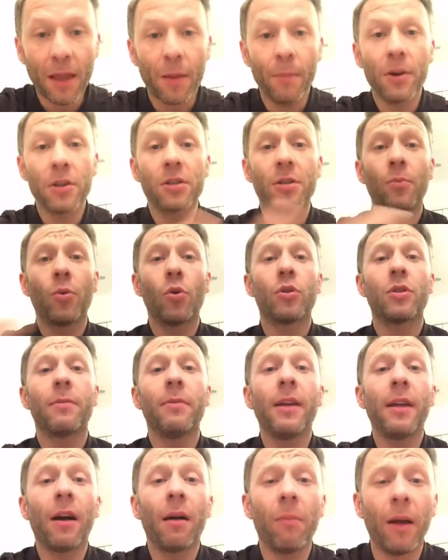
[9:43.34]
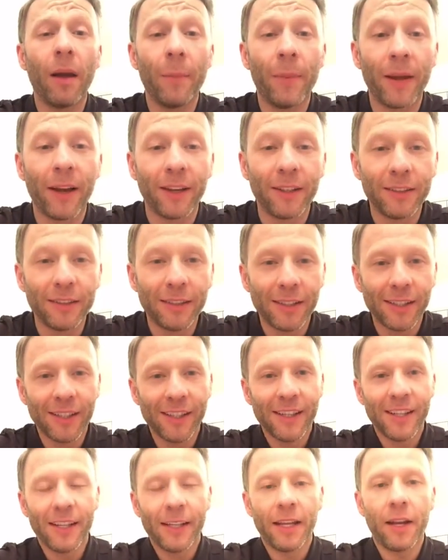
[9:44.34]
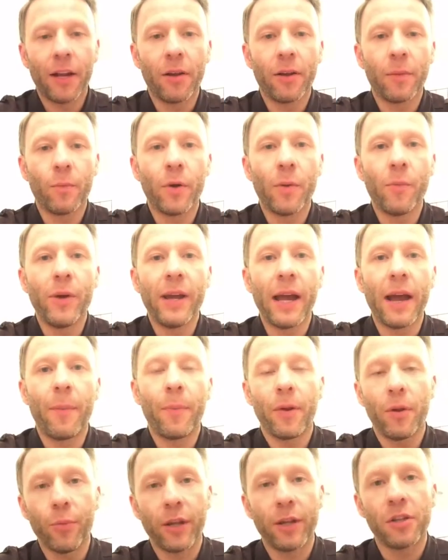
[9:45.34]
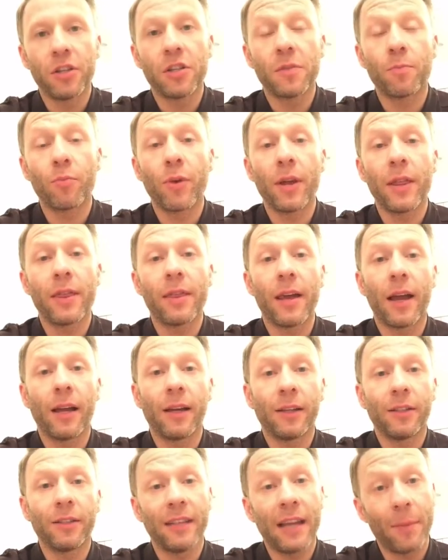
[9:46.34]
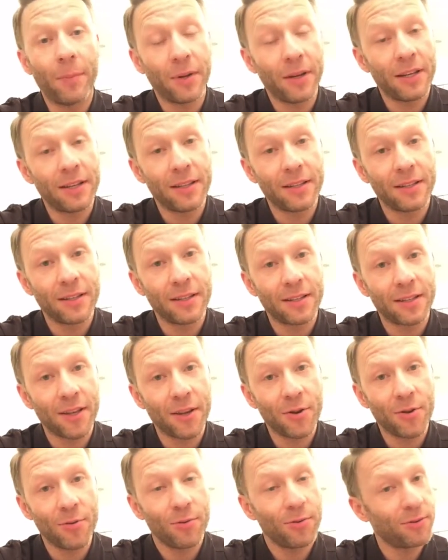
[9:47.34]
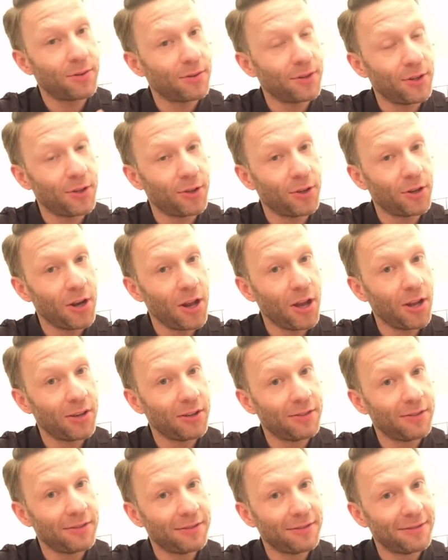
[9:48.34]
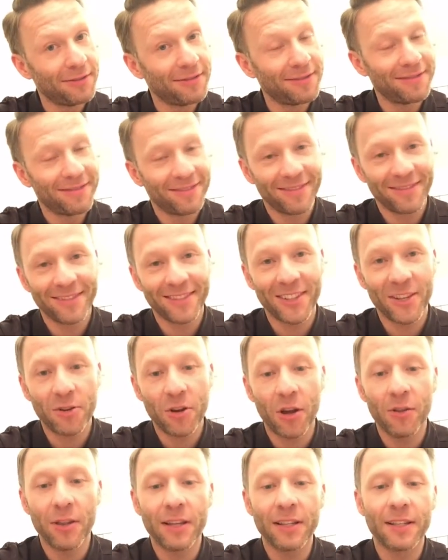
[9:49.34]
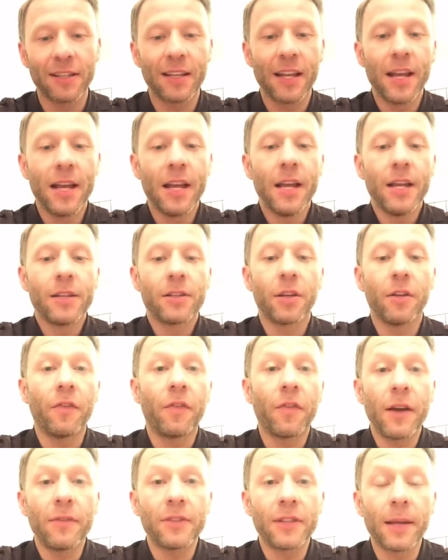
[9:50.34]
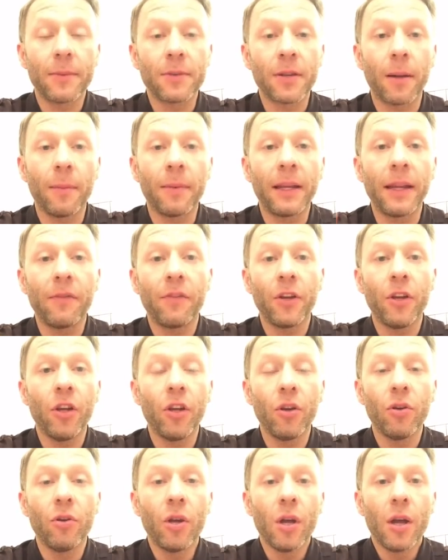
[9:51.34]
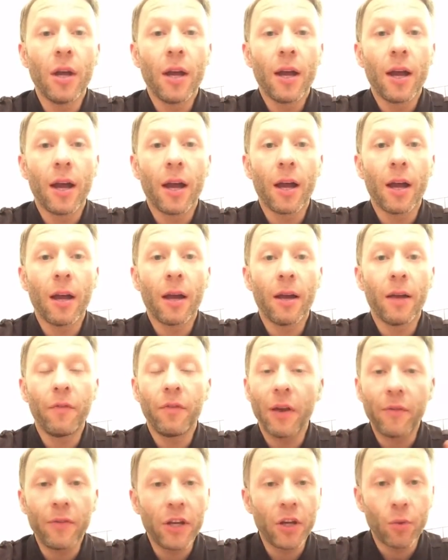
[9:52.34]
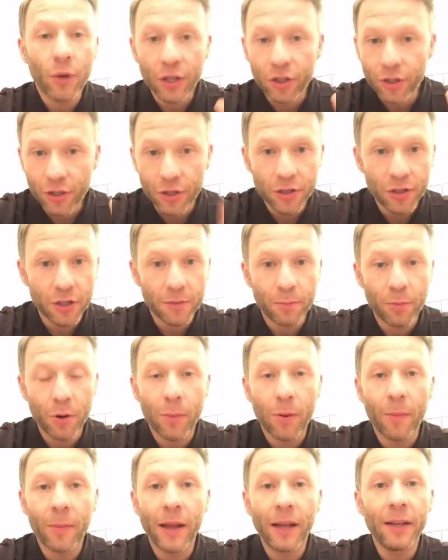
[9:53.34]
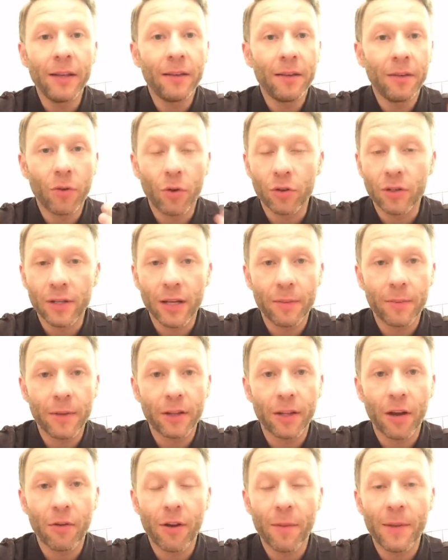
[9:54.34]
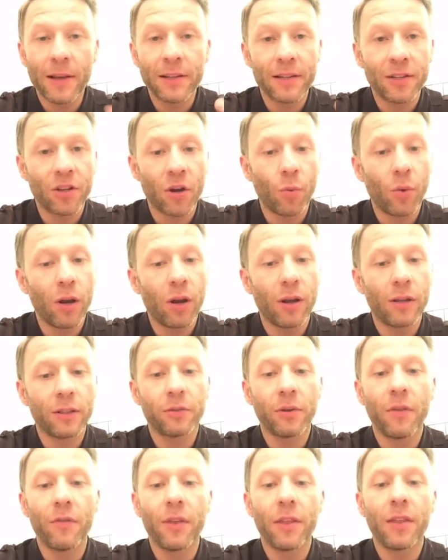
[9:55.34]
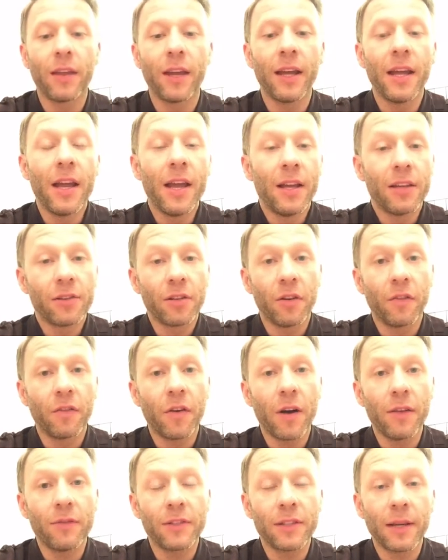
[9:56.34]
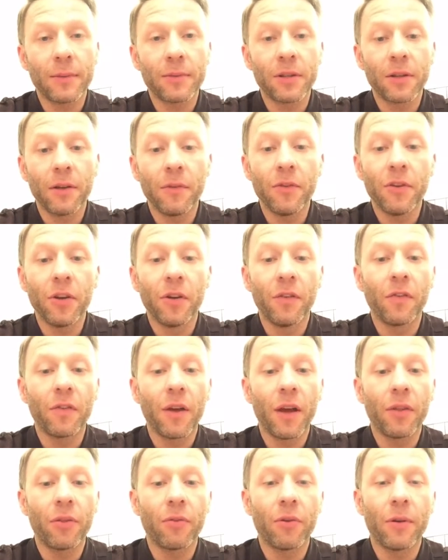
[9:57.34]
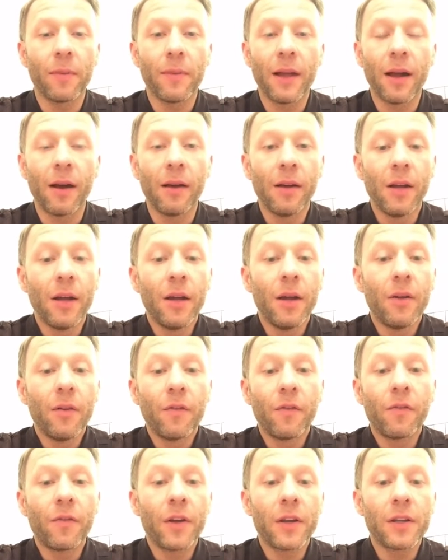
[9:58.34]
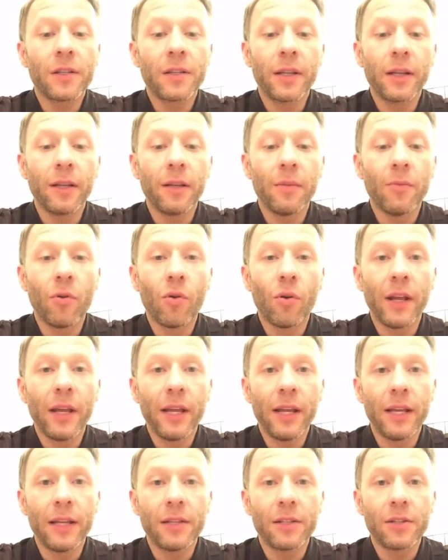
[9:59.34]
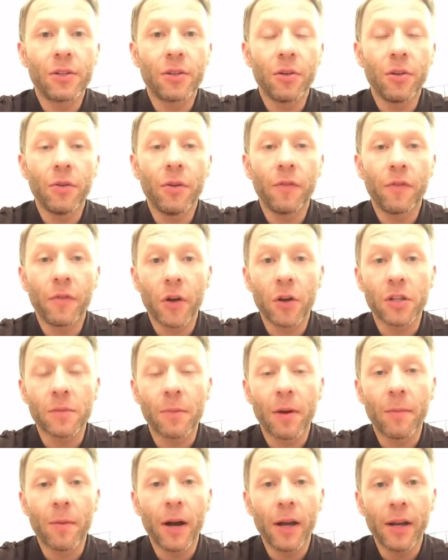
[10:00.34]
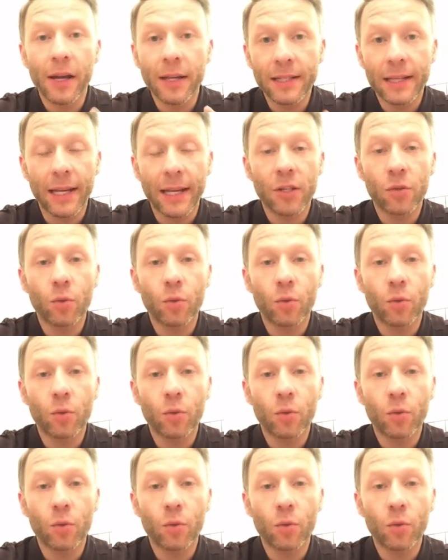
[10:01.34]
Most important to me, I'm happier. You know, and when we're happier, we can spread that, because happiness is a skill that you can learn. You know this. So the 5 steps that I'm giving you, if you have any questions, just pop them in or send me a direct message. I will answer everything. So the 5 steps I'm giving you, going to fly through them now. First thing in the morning is to focus my mind. I take